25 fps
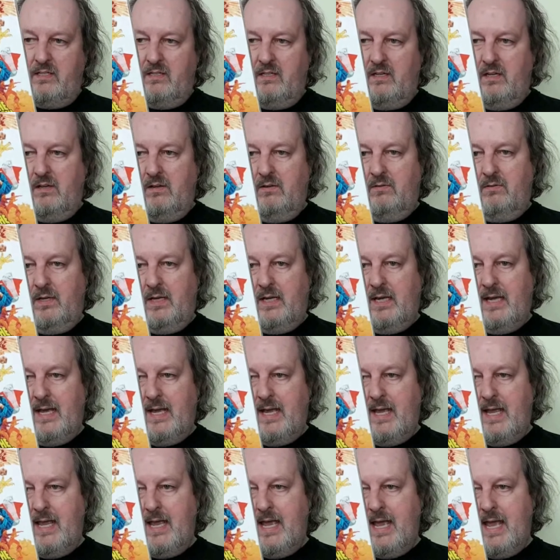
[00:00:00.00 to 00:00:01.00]
the UK,
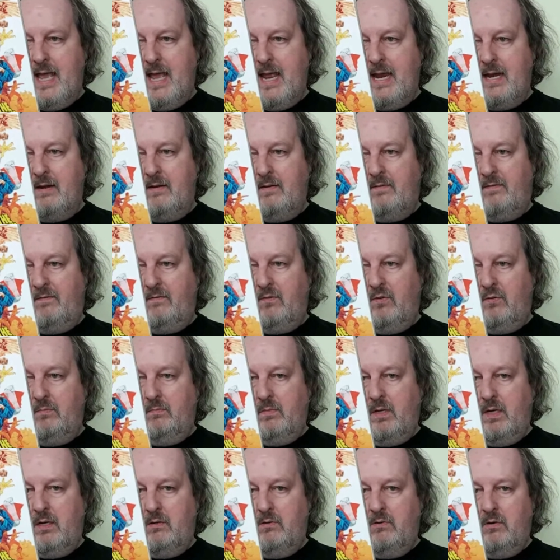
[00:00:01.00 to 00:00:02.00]
and
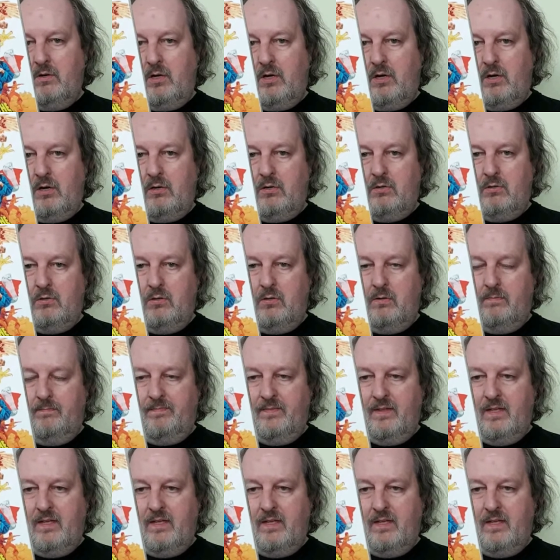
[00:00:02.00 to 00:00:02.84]
from Hong Kong.